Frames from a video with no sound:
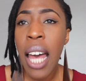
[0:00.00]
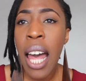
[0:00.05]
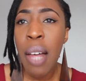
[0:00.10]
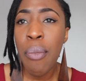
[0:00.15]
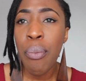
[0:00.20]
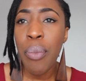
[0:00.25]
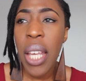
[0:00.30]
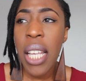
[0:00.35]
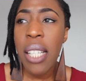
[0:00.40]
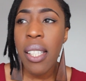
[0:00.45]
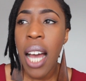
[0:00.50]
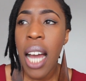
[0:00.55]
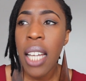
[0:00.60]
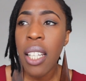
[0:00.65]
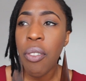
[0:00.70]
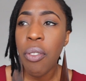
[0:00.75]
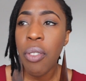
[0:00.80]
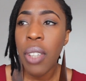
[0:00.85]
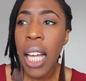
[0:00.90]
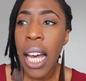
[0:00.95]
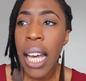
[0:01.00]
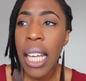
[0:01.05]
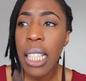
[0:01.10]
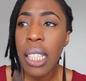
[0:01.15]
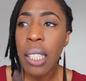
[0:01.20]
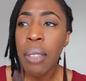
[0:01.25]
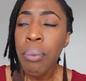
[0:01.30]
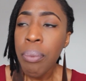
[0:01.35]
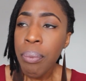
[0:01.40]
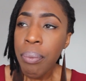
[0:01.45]
It's kind of
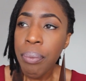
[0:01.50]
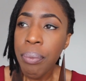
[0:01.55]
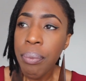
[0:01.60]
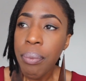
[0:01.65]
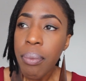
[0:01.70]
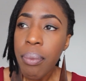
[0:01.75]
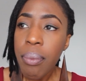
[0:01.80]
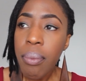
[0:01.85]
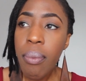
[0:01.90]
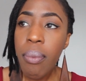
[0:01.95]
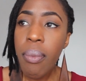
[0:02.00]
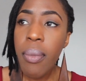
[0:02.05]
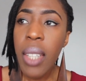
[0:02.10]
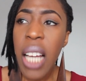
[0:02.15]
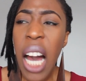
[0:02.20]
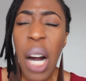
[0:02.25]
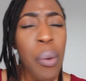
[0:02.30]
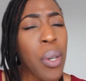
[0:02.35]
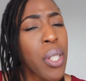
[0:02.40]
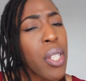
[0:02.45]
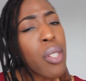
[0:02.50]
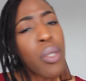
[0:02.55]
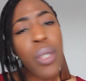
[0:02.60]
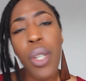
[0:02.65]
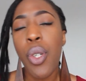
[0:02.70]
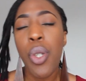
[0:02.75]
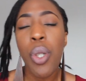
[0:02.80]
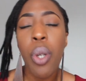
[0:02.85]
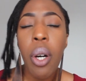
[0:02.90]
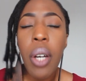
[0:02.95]
like, I wasn't
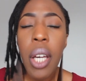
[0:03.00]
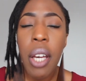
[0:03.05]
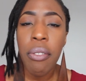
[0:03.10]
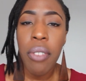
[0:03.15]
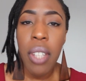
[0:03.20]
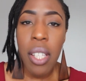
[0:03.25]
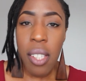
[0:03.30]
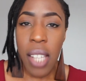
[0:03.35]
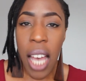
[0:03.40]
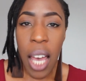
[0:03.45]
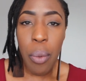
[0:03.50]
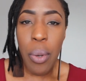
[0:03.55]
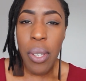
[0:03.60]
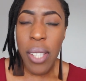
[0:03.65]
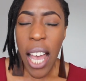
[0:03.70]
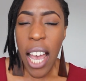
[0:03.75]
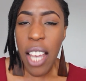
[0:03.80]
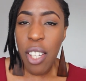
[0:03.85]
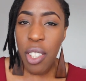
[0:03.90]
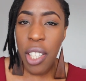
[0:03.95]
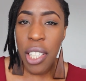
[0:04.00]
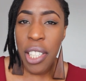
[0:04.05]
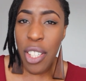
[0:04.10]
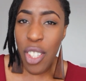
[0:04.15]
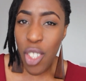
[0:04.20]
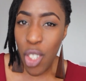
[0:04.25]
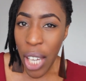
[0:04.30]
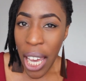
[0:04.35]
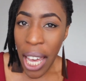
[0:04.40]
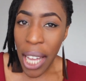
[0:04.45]
too sure if the site was actually
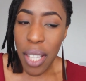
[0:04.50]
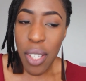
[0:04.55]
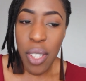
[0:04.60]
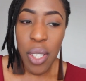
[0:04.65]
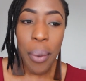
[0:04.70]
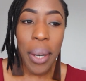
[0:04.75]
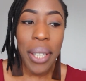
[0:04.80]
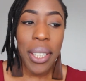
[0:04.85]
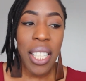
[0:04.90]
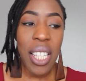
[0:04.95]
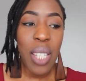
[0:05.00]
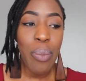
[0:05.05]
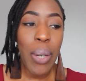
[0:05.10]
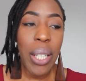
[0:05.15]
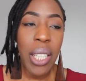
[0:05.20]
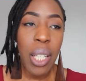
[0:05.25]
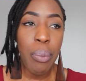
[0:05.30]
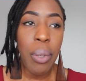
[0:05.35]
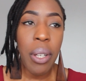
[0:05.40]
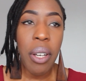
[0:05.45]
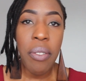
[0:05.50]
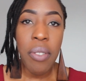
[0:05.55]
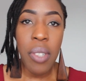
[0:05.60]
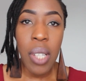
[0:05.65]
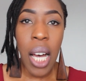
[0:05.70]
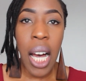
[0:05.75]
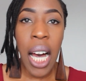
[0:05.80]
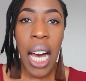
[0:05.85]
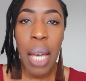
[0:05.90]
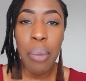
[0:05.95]
legit, so I did spend a bit of
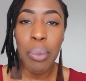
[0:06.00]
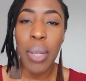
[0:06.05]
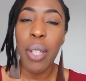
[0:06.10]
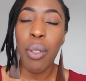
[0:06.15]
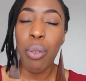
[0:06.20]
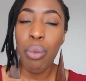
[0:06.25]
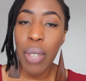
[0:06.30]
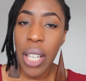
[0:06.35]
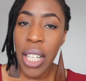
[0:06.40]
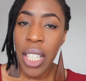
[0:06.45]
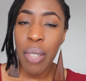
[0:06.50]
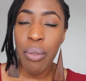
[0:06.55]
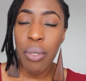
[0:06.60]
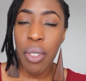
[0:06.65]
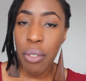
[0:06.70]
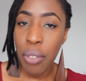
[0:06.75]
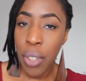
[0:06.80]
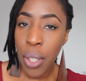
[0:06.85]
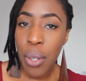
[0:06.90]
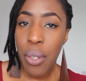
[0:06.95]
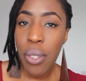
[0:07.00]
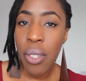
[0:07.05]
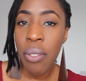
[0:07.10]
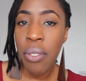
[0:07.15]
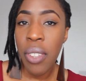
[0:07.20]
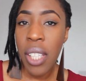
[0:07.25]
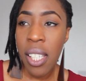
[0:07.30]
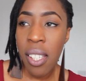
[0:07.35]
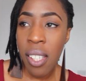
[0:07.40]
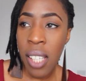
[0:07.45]
time like reading reviews
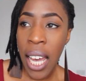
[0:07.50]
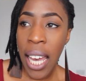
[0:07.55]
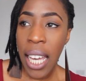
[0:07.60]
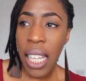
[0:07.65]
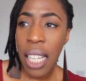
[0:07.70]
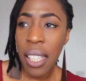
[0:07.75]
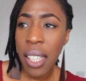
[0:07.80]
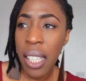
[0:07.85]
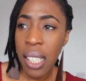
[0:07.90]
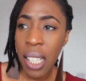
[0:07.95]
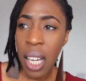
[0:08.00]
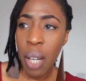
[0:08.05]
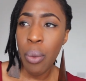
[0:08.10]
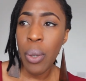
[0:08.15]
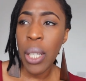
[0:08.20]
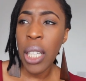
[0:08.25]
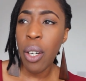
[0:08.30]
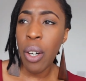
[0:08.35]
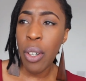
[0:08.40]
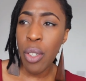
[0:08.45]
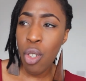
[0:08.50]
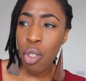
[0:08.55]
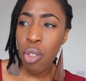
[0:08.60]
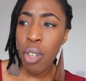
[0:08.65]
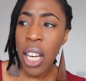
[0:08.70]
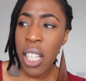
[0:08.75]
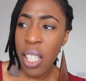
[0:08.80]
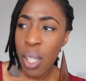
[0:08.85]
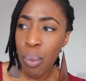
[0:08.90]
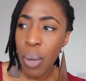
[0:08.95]
of the site. I think I went on
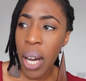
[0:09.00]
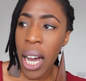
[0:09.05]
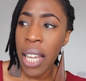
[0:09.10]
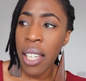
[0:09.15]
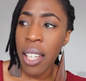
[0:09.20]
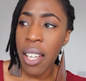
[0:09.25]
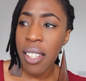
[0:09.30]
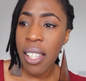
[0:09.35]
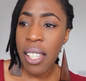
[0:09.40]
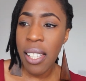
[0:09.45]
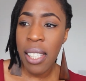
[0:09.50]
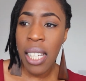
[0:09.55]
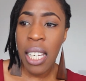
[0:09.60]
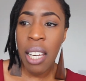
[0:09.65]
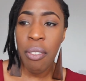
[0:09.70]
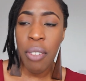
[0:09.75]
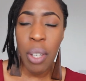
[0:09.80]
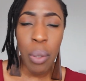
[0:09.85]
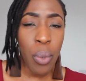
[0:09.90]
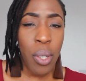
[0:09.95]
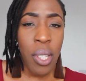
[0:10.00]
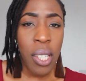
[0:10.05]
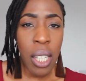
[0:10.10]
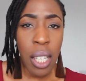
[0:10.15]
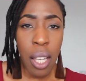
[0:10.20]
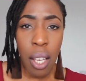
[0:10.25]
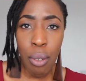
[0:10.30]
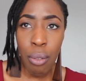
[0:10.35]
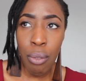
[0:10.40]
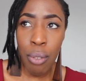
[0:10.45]
Trustpilot to see if it was
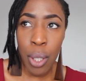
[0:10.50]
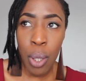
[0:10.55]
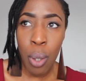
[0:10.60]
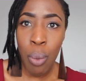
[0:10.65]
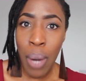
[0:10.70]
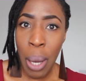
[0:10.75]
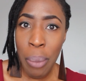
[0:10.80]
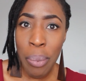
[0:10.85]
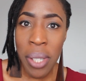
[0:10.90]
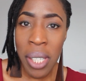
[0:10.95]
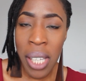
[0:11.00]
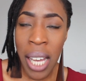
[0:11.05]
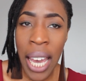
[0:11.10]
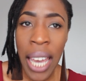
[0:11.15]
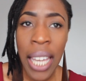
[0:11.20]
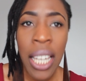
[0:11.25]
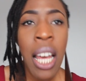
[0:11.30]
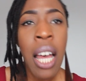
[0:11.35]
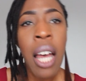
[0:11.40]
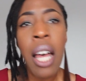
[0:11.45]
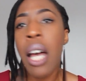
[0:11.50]
a real website.